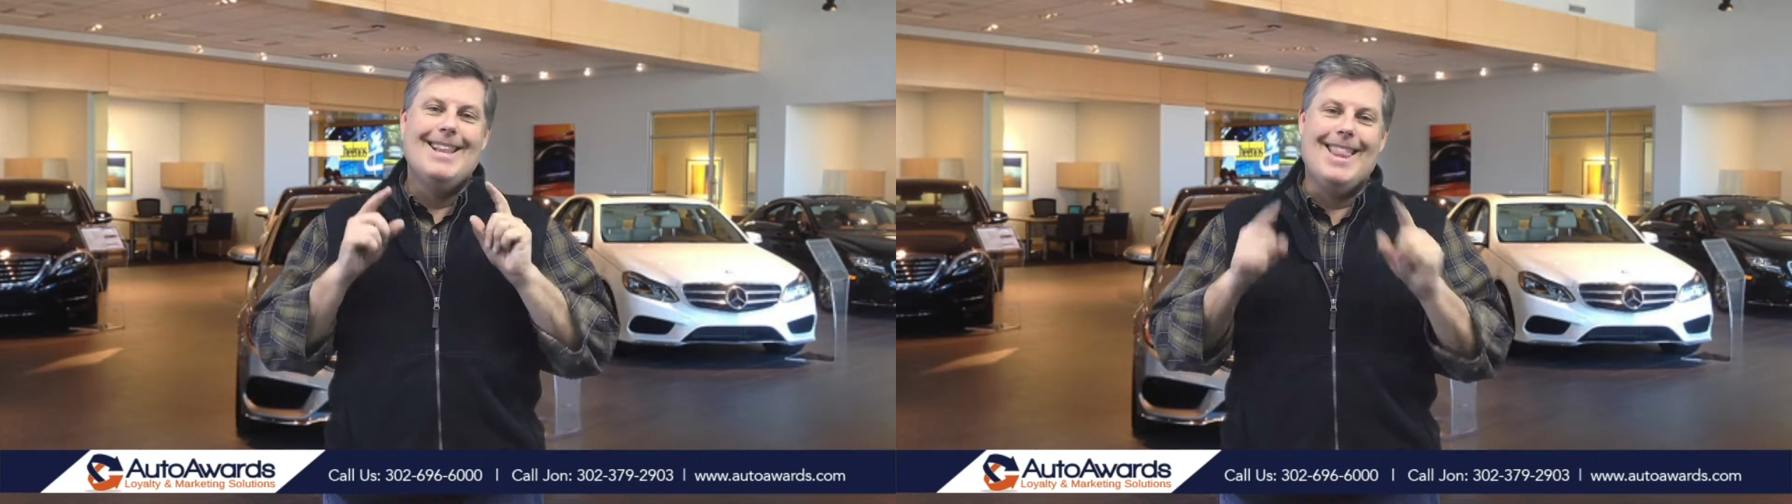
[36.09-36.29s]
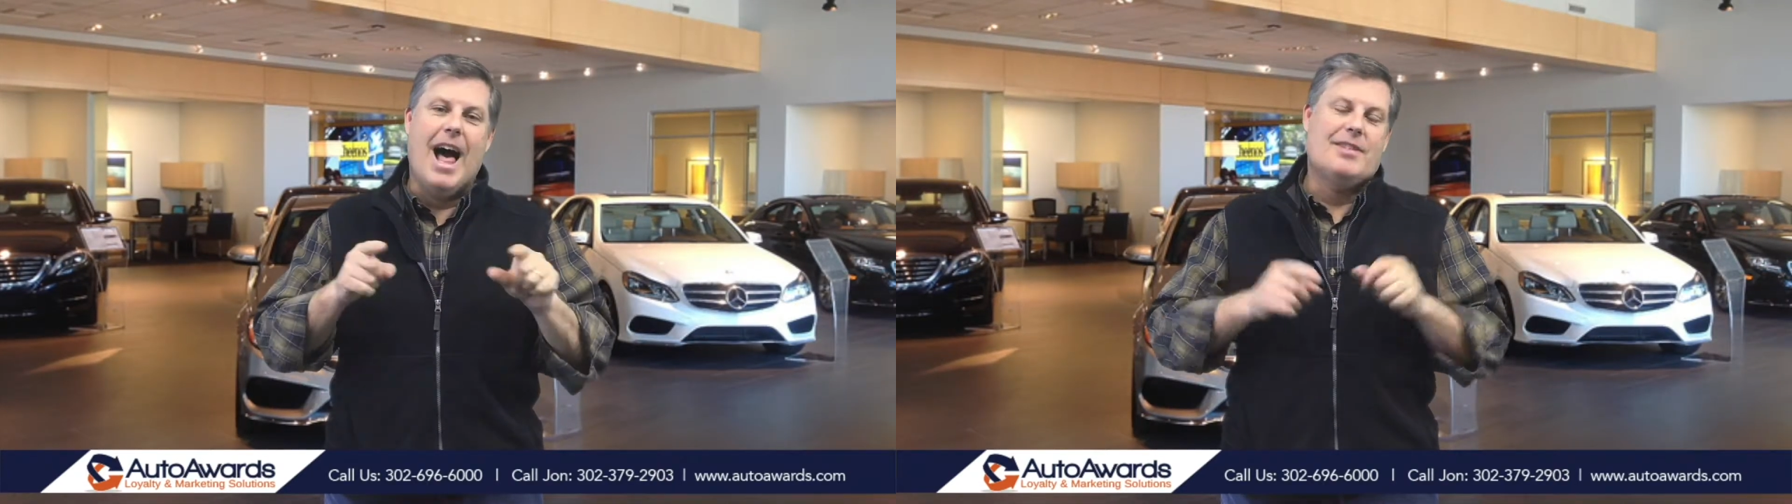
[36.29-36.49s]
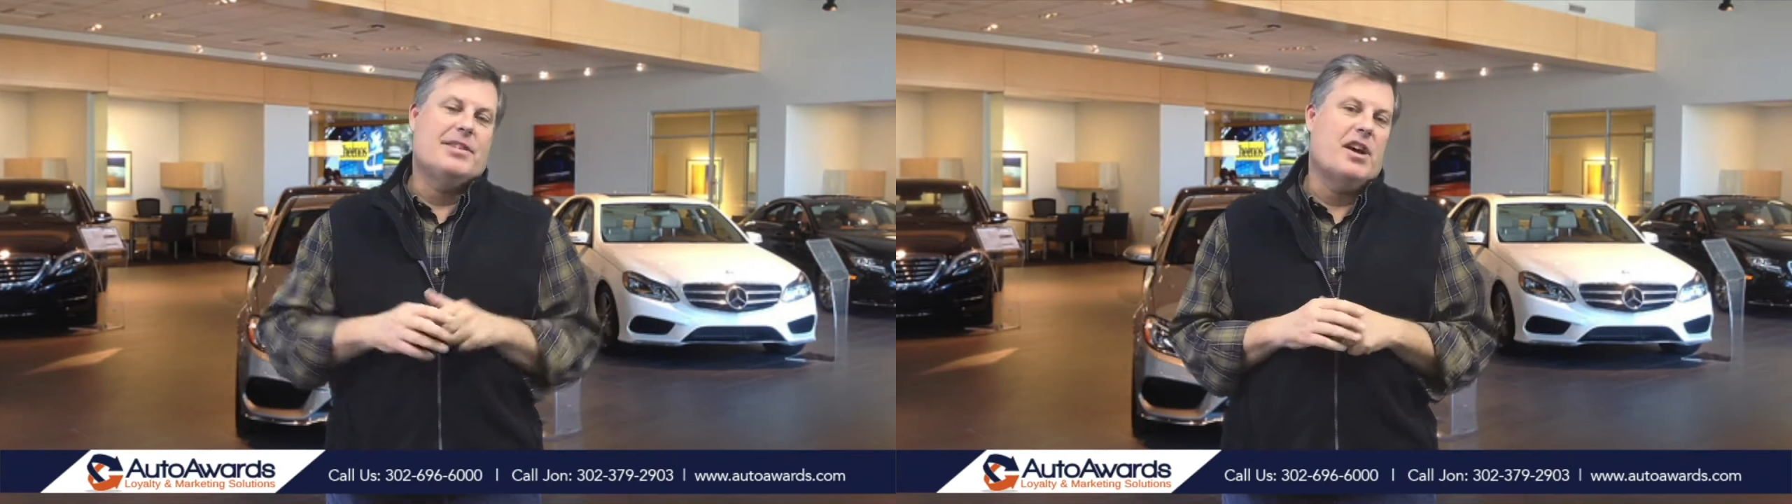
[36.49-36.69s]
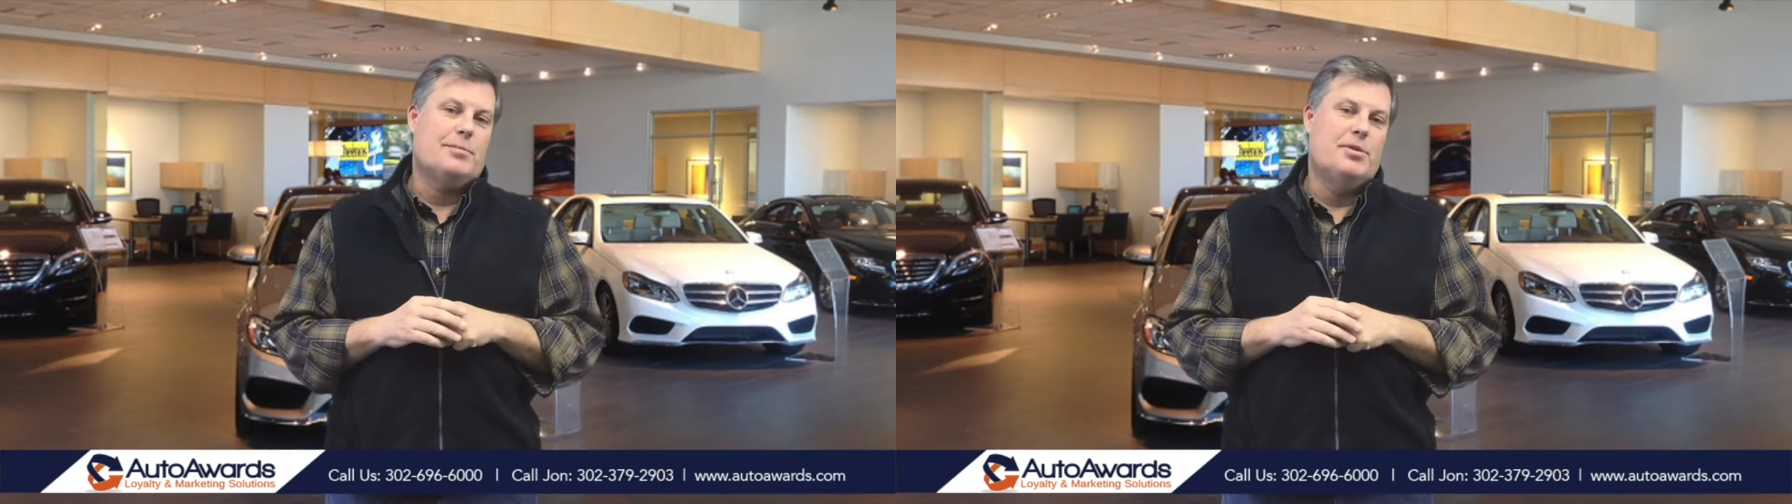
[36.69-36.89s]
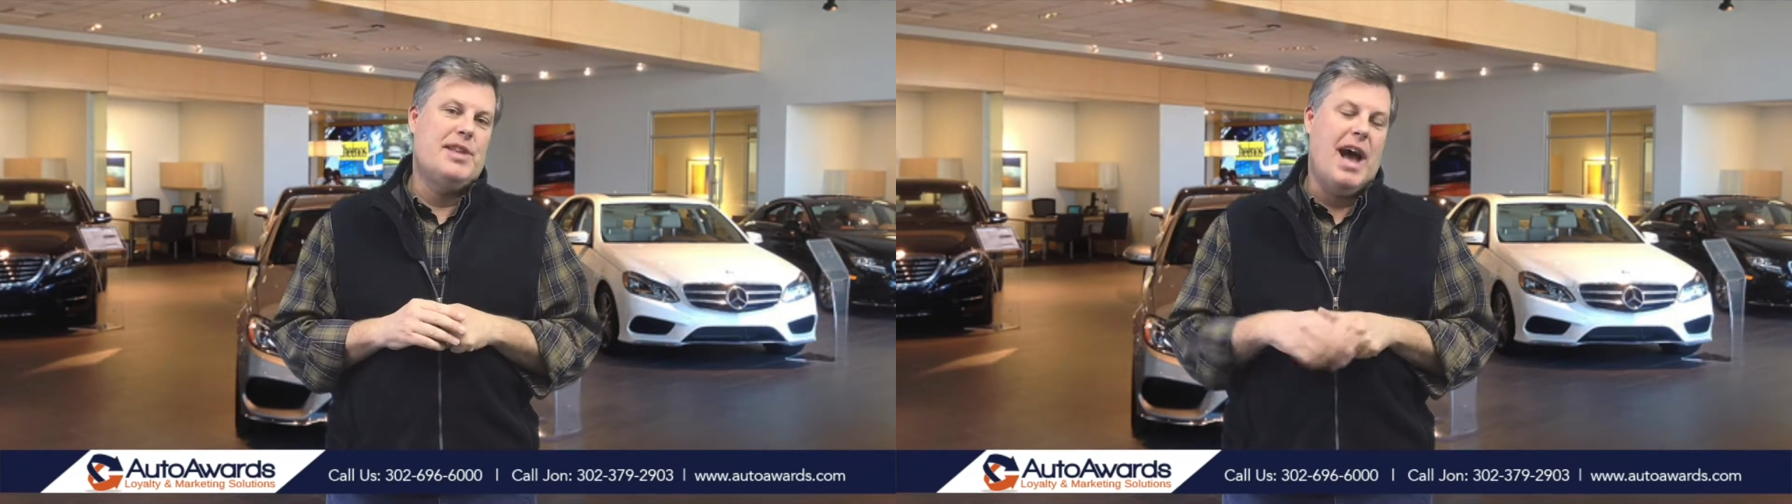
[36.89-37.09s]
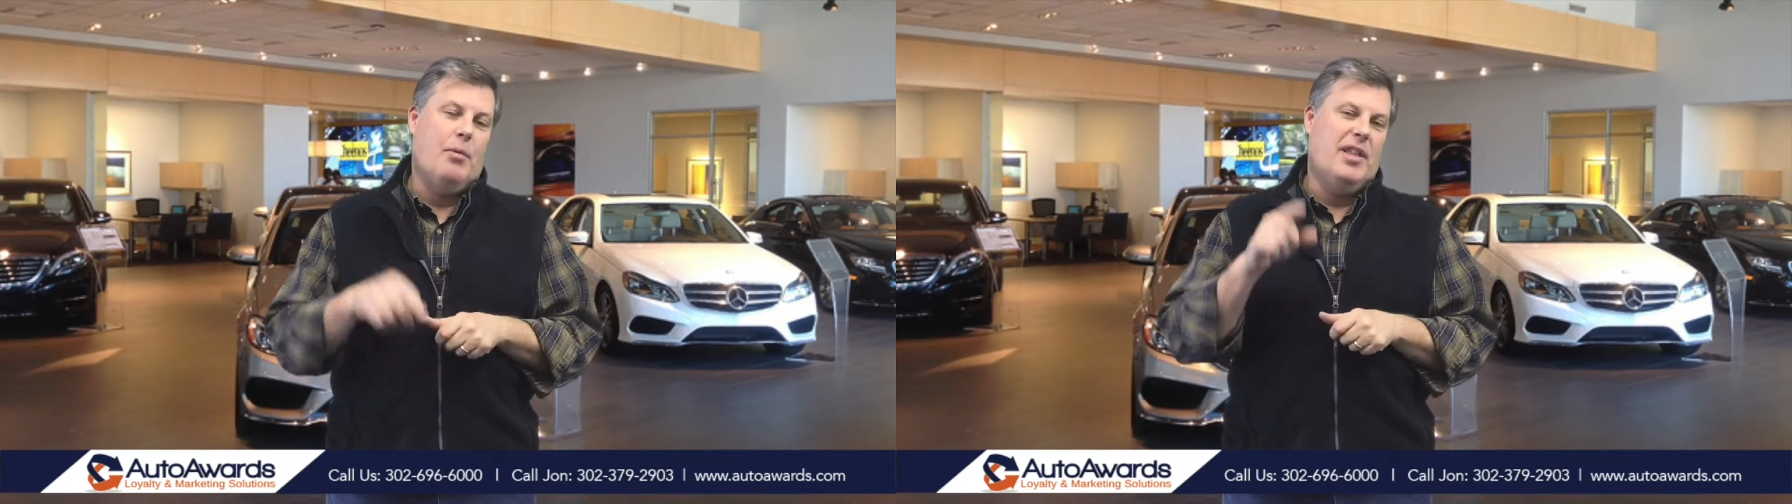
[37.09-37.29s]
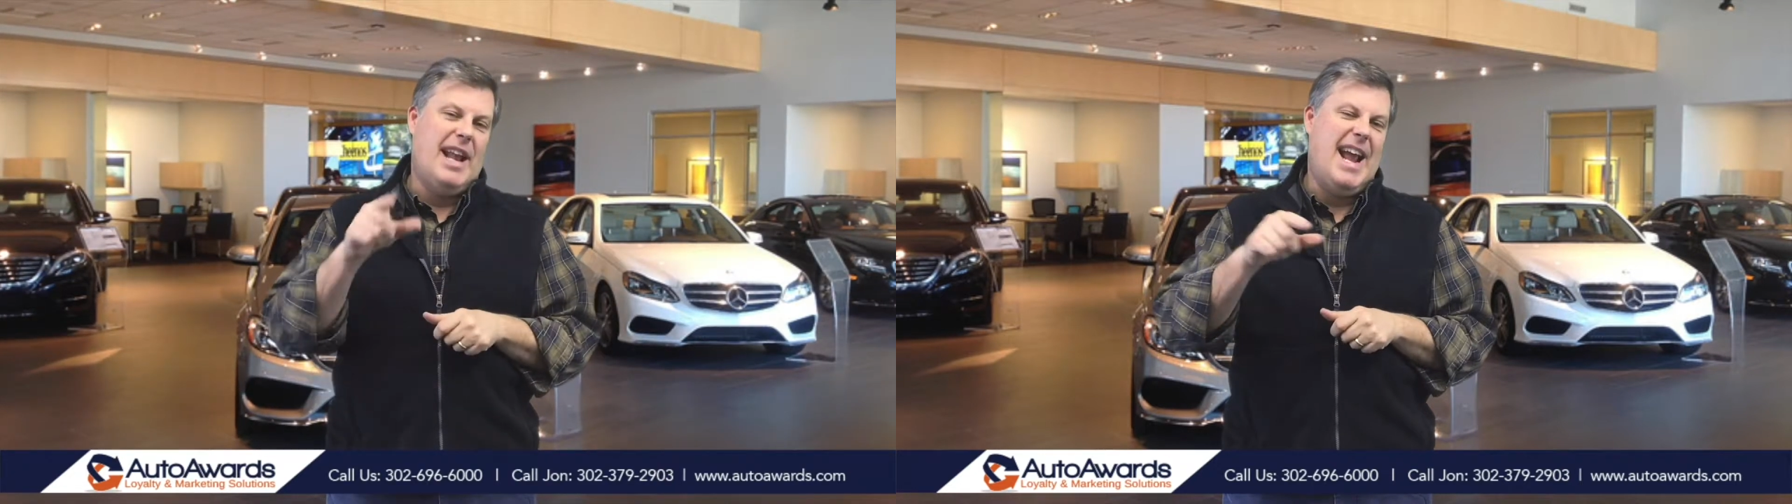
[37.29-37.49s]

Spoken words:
locks customers down with an